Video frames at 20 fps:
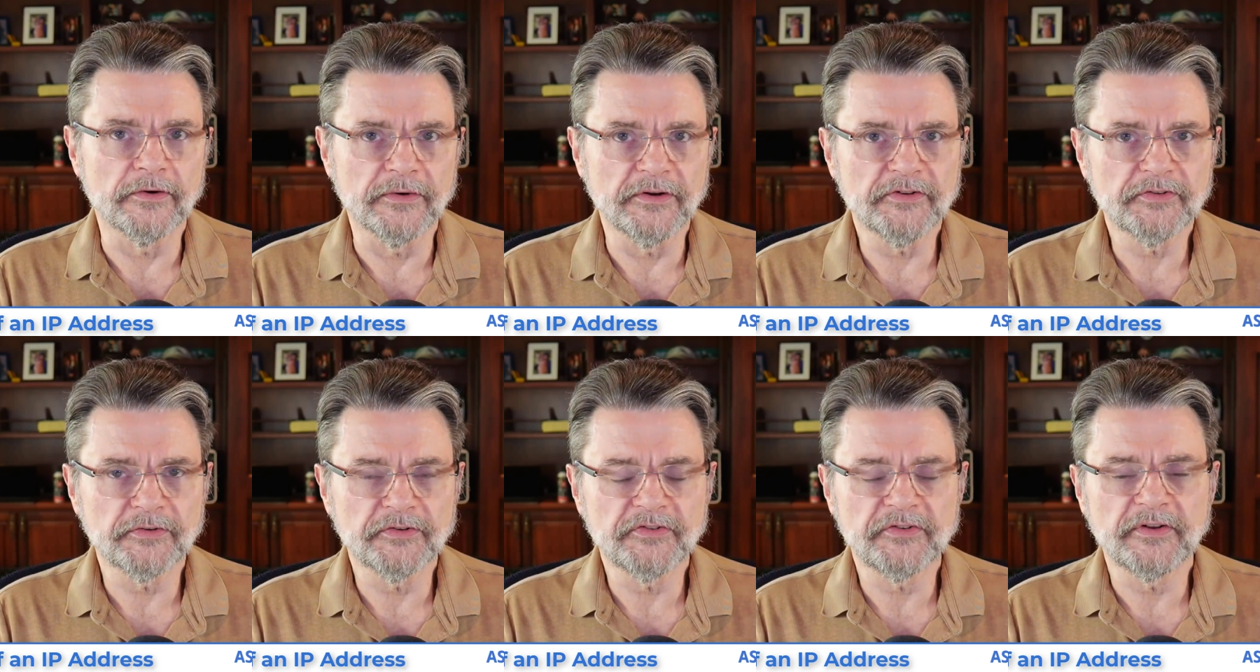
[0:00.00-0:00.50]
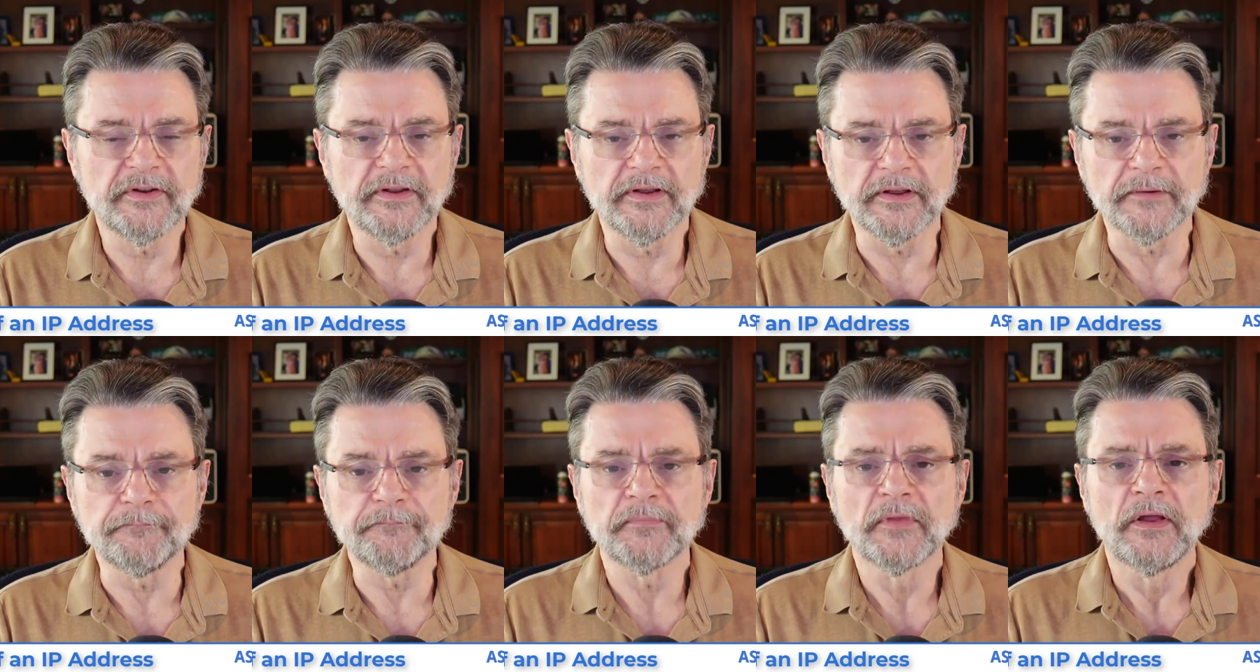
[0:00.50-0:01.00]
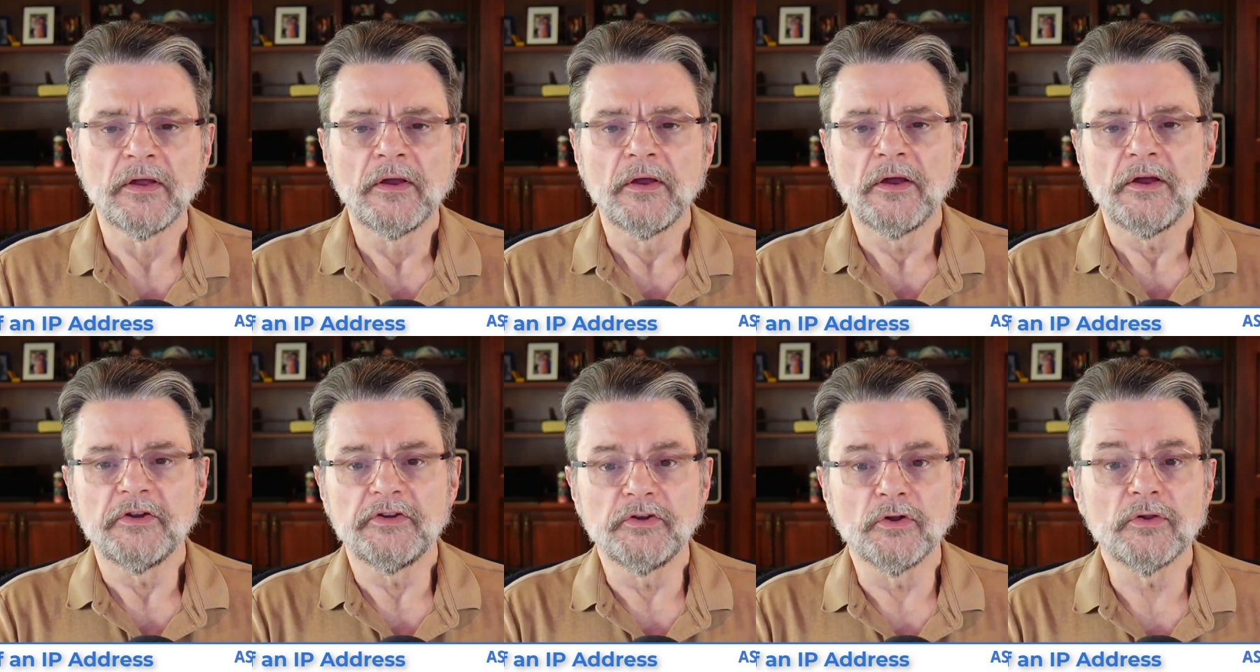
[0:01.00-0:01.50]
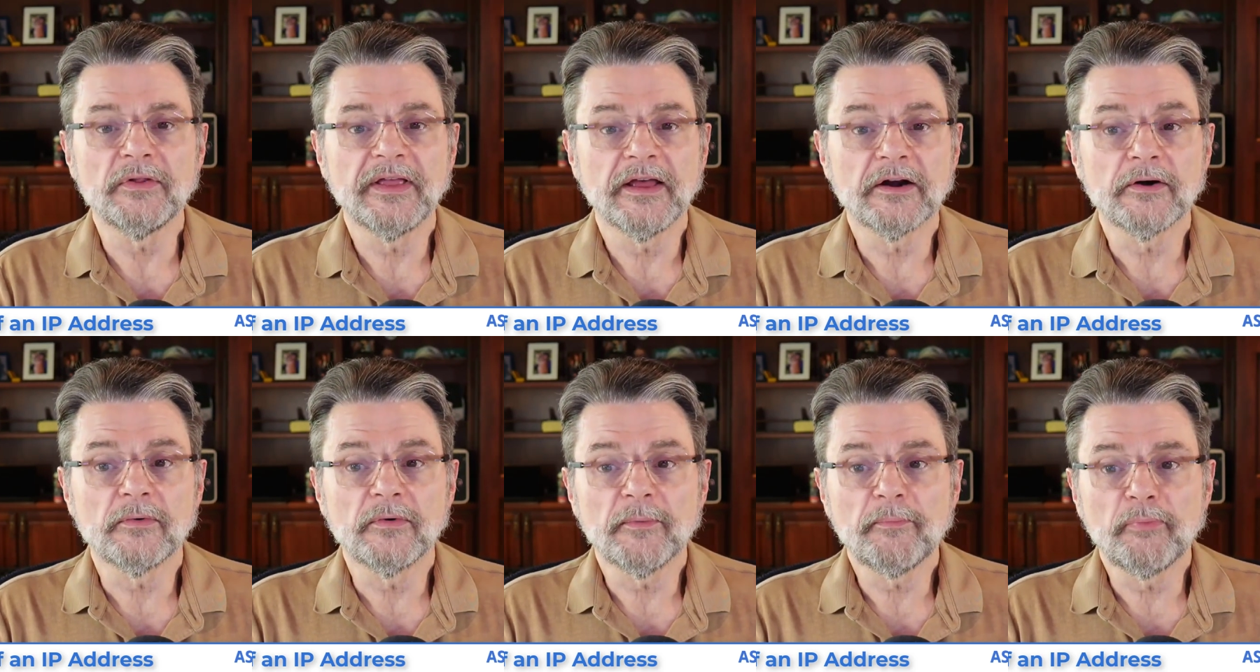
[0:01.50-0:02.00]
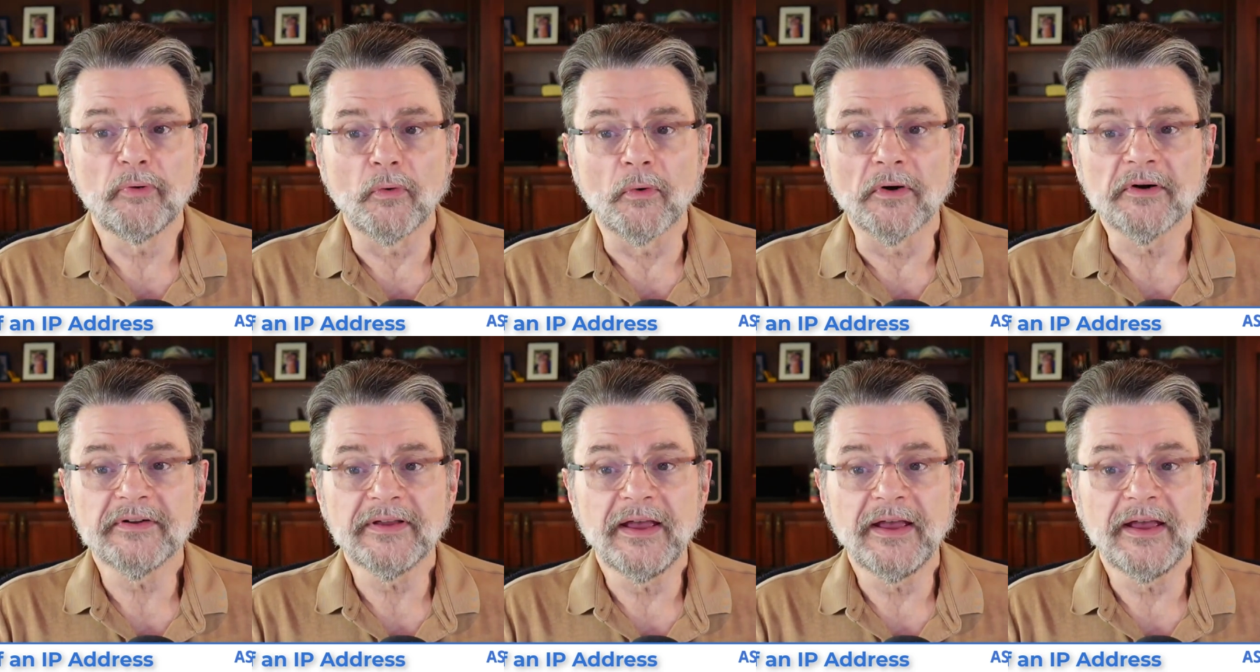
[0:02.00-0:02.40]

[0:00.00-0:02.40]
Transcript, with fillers: interested in. You'll get a report,